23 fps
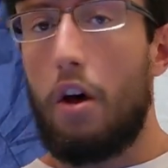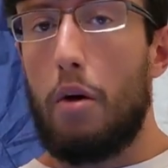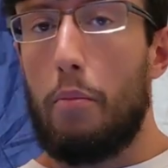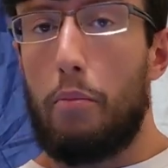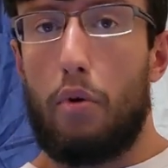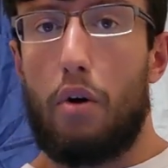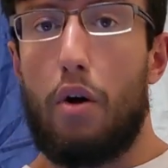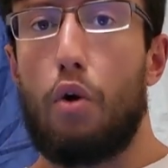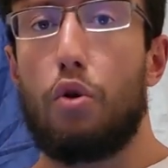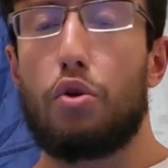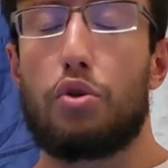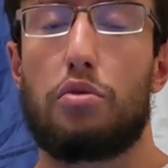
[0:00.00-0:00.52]

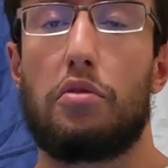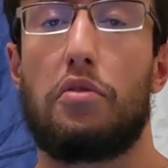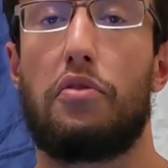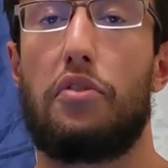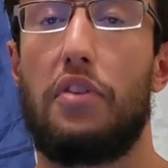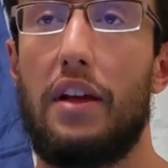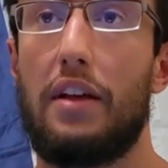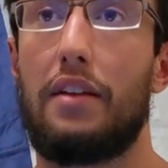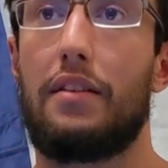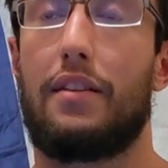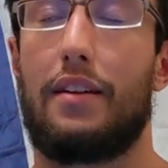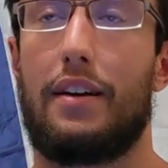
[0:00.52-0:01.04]
but also
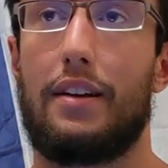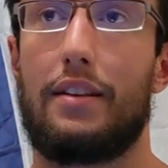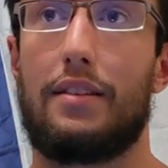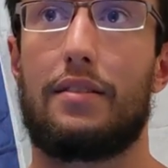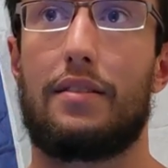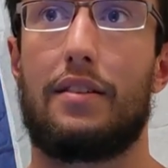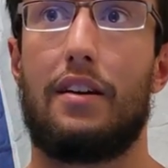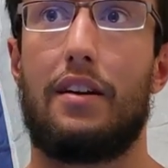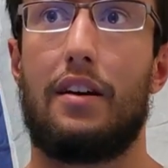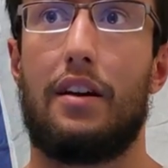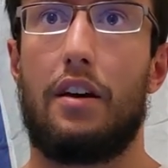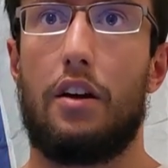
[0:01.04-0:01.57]
think
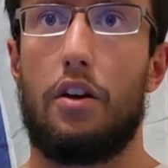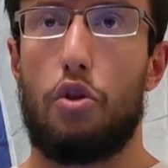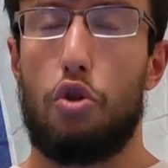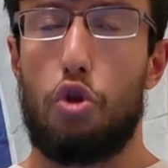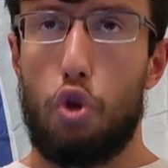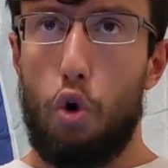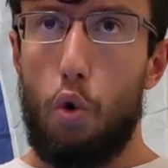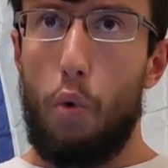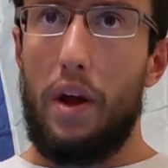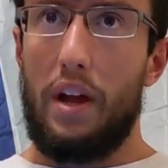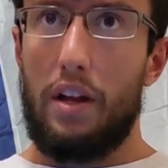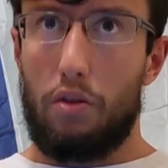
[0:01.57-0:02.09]
that
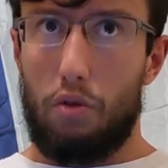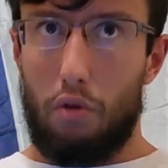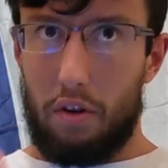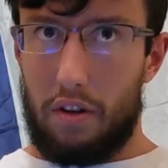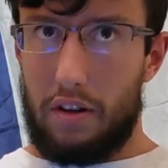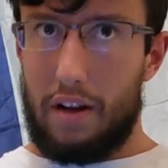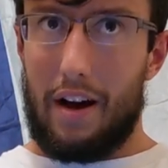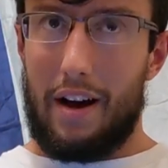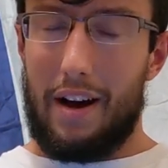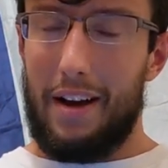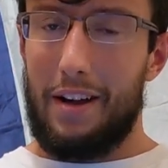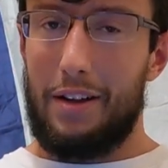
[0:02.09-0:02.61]
knowing the
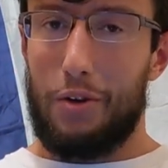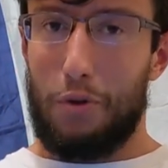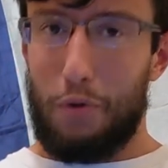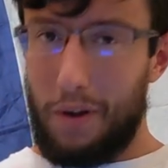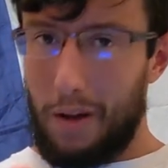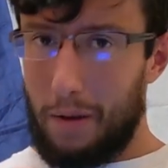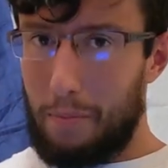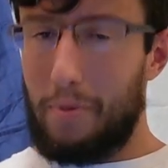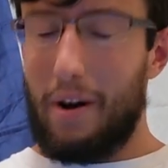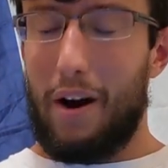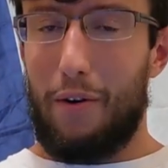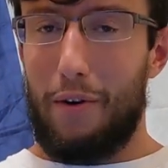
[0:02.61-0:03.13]
guy,
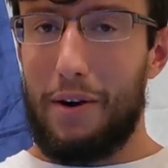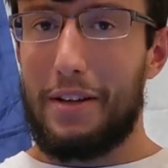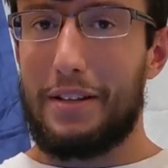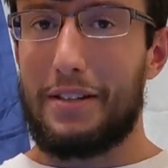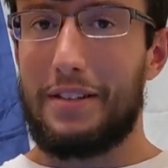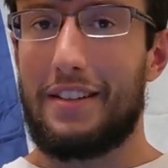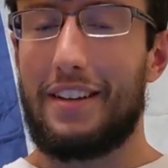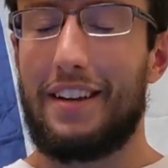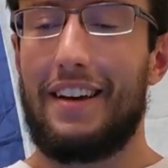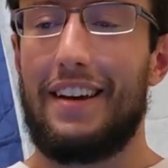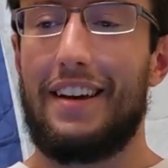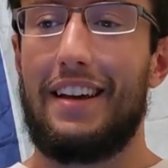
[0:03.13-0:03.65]
knowing Paris,